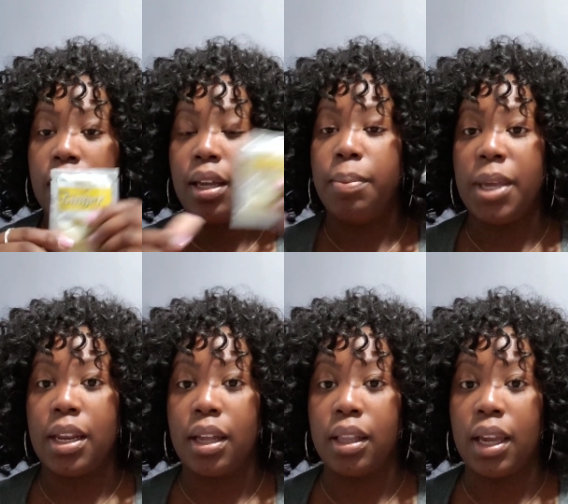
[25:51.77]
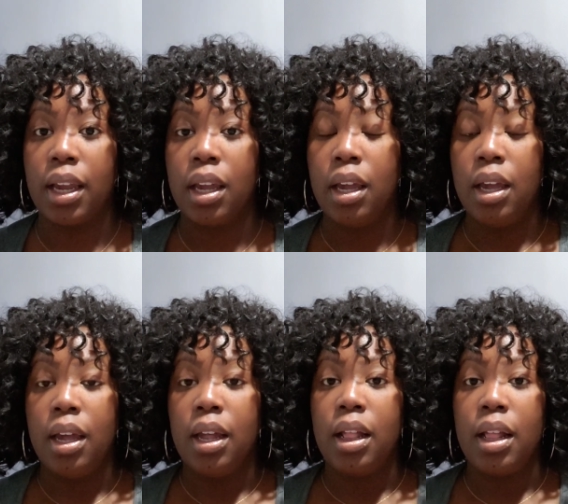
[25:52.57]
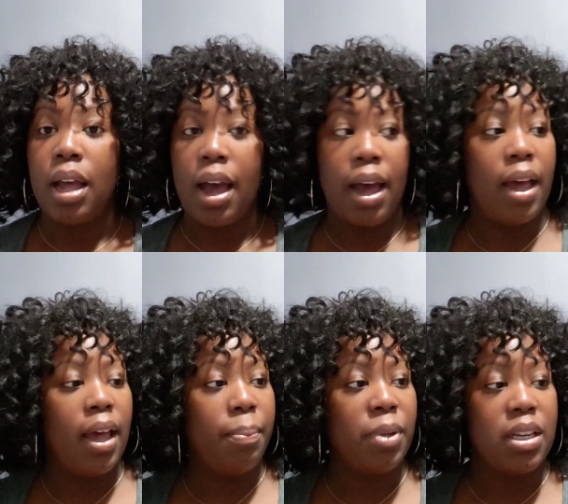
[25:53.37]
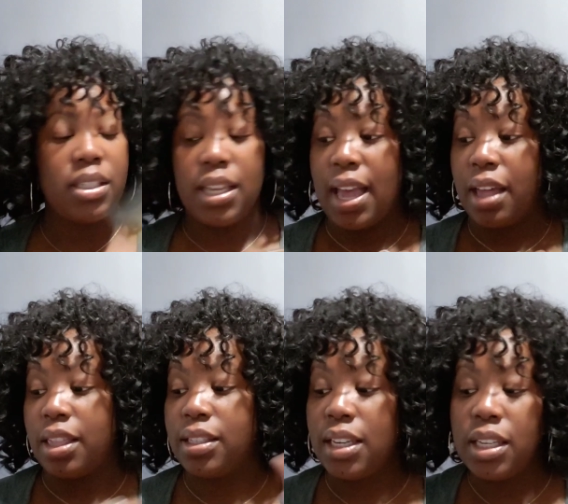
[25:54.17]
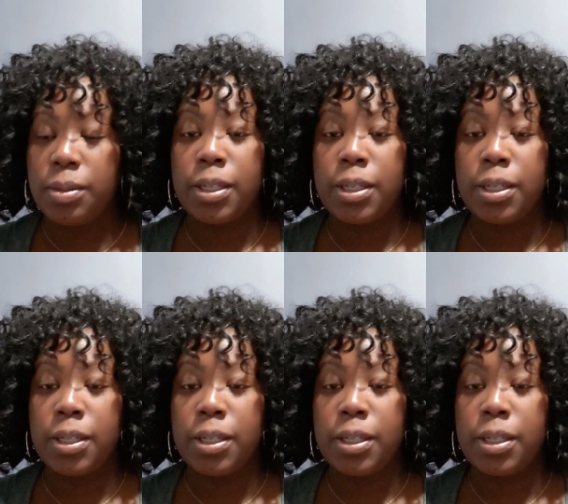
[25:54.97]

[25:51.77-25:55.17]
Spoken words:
immediately. I'm going to see how this is,